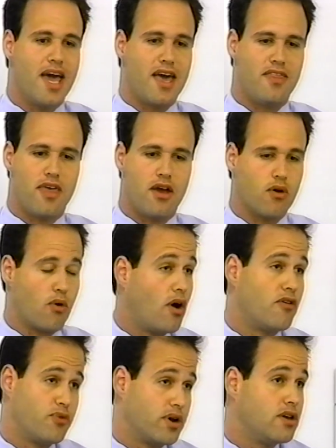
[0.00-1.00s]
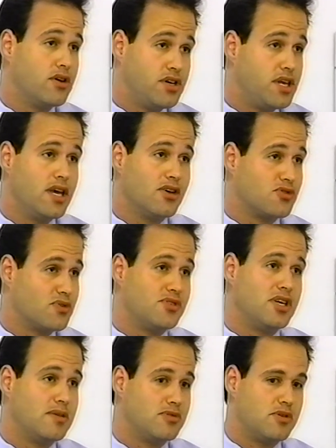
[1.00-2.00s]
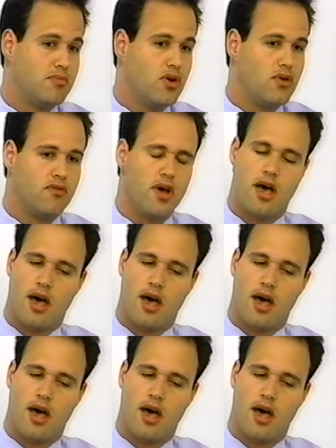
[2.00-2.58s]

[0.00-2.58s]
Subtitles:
and they are offering good deals for teams to move.